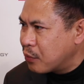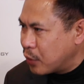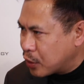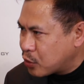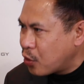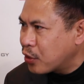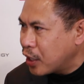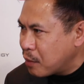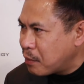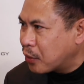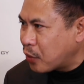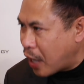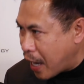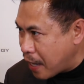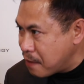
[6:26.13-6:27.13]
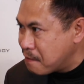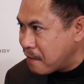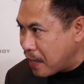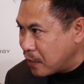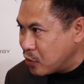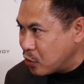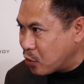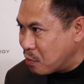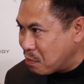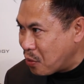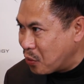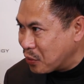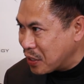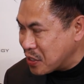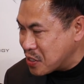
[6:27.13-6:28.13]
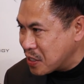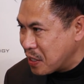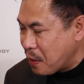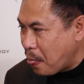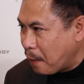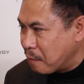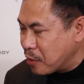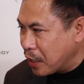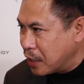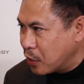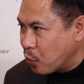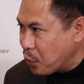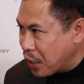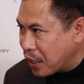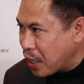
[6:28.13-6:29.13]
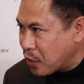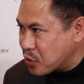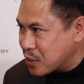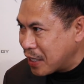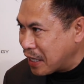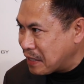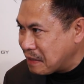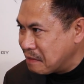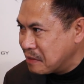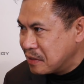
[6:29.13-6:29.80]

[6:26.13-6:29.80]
we're talking about high value components in a warehouse, like